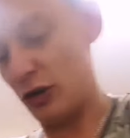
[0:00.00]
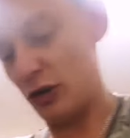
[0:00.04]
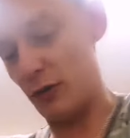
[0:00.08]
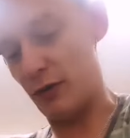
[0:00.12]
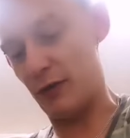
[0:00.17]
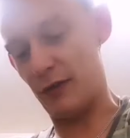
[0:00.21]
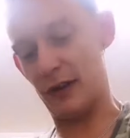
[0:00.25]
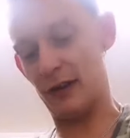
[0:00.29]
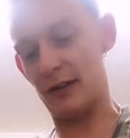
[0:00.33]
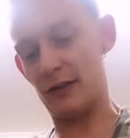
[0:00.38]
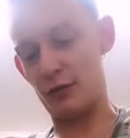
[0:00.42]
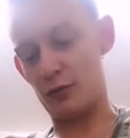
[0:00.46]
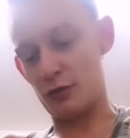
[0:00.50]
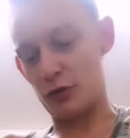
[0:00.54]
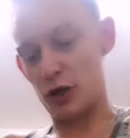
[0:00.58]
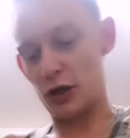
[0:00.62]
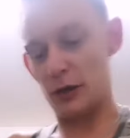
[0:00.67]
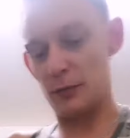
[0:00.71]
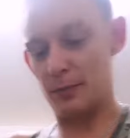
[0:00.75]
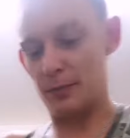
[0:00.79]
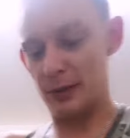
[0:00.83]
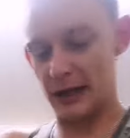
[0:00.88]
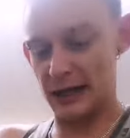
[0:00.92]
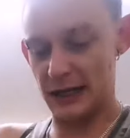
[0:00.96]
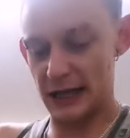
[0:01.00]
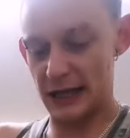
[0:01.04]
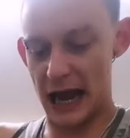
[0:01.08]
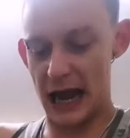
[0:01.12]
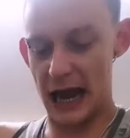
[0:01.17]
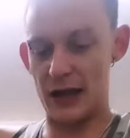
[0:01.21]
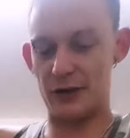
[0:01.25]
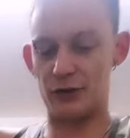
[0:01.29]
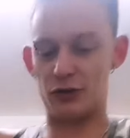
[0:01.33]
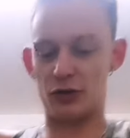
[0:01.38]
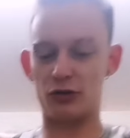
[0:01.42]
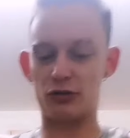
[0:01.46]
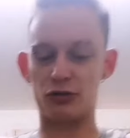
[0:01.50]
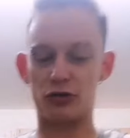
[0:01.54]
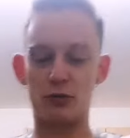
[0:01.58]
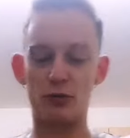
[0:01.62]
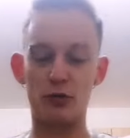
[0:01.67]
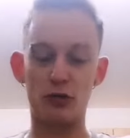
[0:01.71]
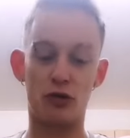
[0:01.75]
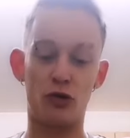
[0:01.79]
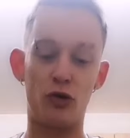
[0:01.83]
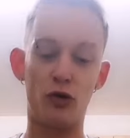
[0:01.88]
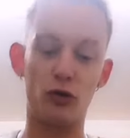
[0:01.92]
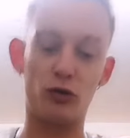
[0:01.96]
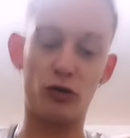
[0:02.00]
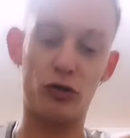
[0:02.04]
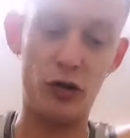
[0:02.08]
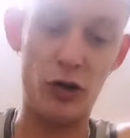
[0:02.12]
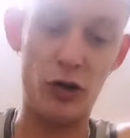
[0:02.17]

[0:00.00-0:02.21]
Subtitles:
can work as 2 things, a rolling pin and